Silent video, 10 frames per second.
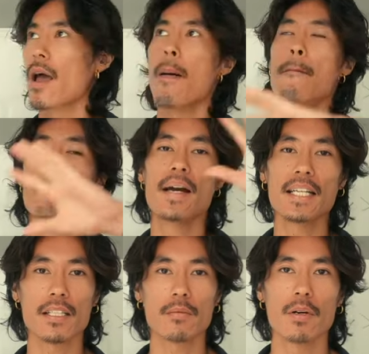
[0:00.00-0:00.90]

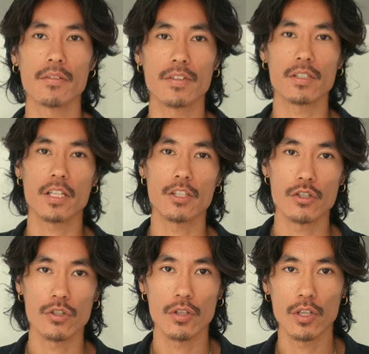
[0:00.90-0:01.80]
amazing
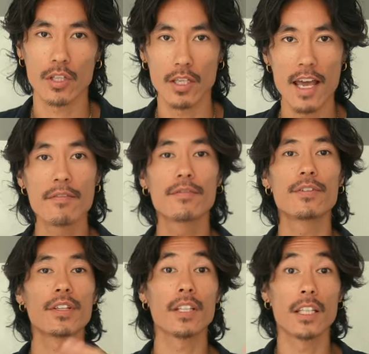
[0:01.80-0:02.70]
manifestation that
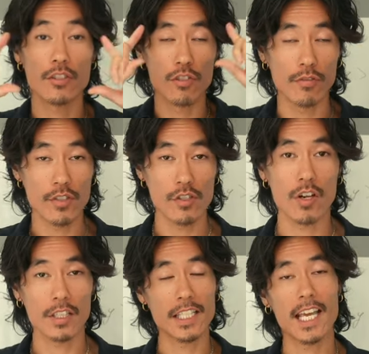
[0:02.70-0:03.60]
everything that you
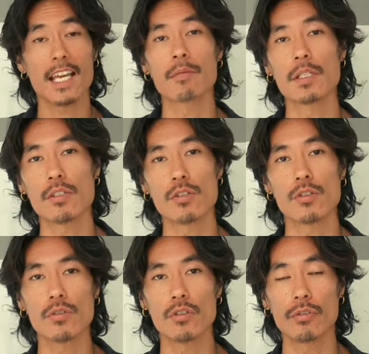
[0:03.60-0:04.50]
visualized came
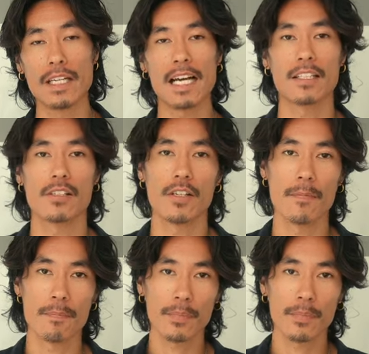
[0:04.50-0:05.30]
into your reality?